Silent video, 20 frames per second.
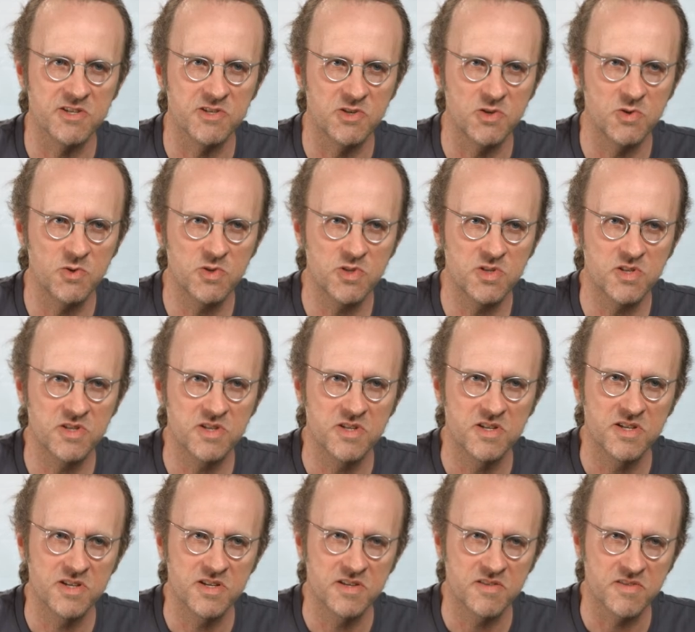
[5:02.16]
use
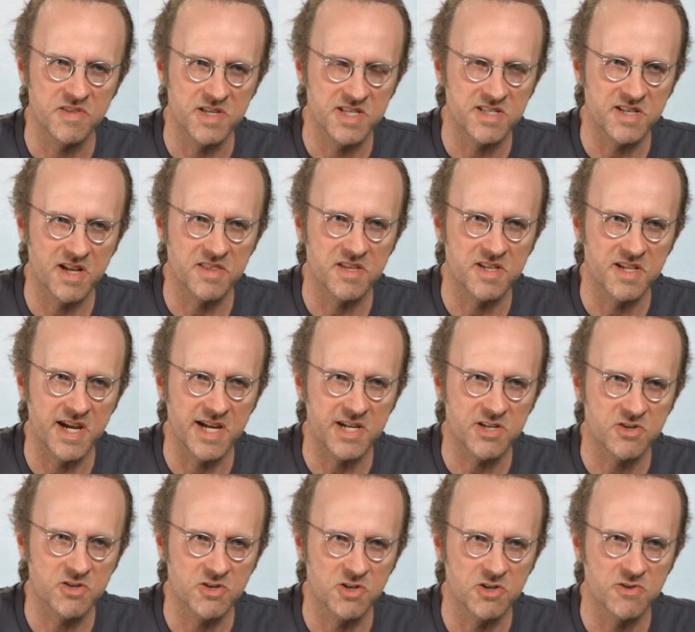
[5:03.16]
these other
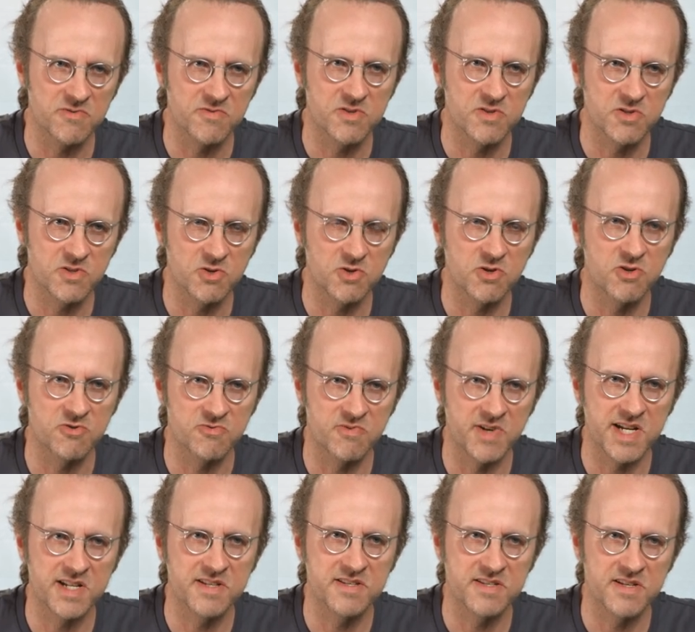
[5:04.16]
light curves to
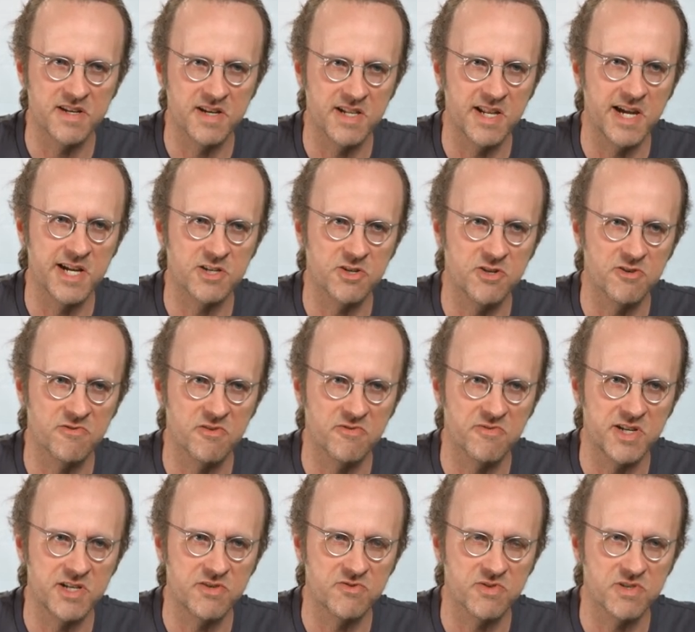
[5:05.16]
correct a light curve
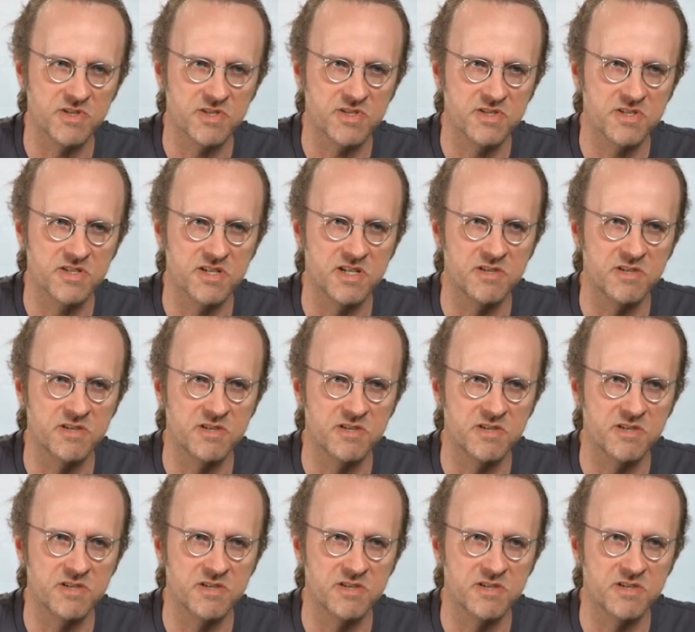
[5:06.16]
of interest.